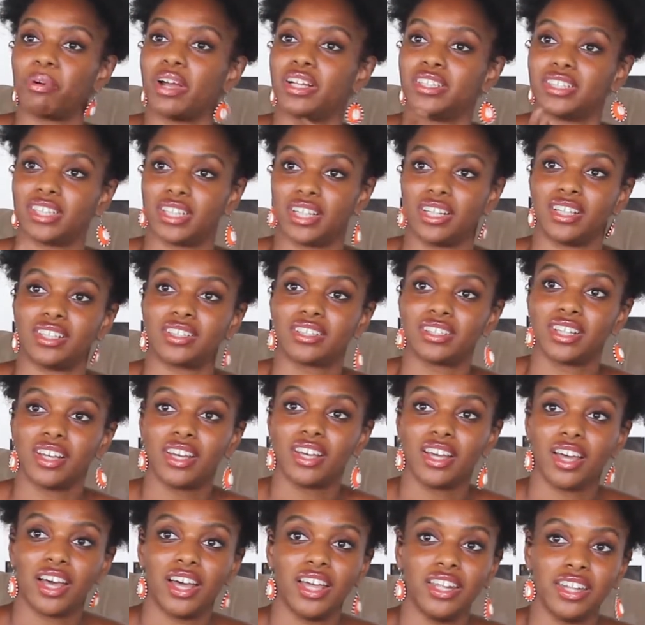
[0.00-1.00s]
prejudice
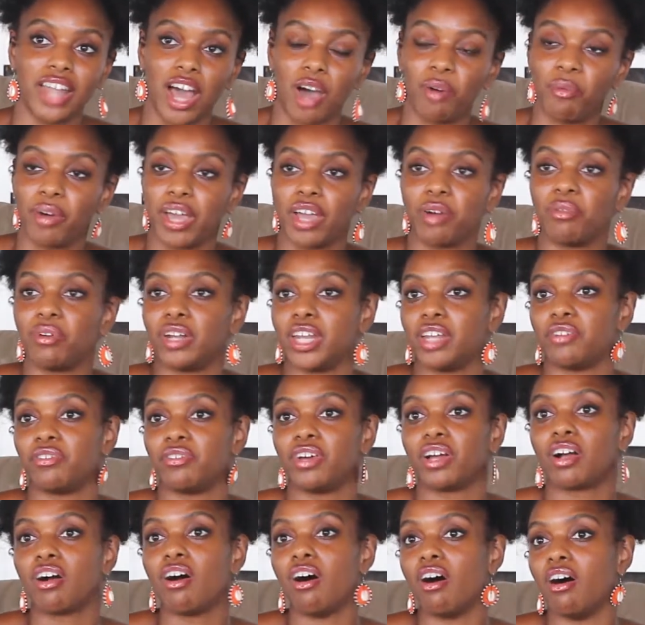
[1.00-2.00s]
in that way would
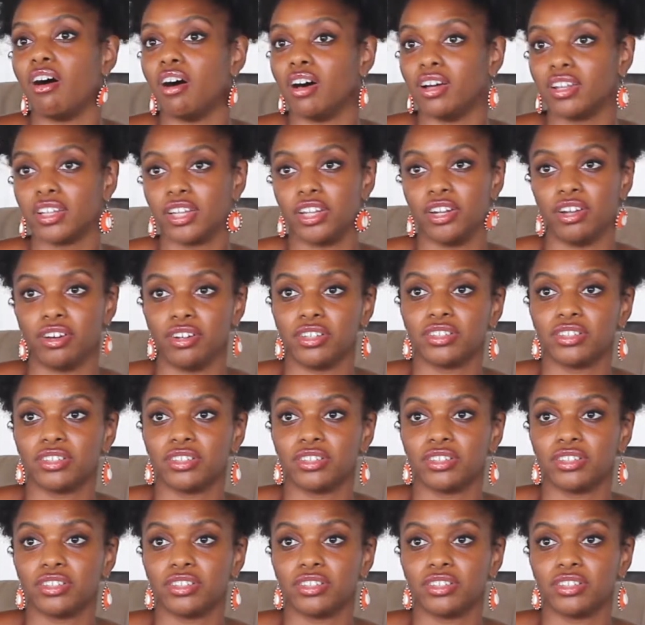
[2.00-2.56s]
even call,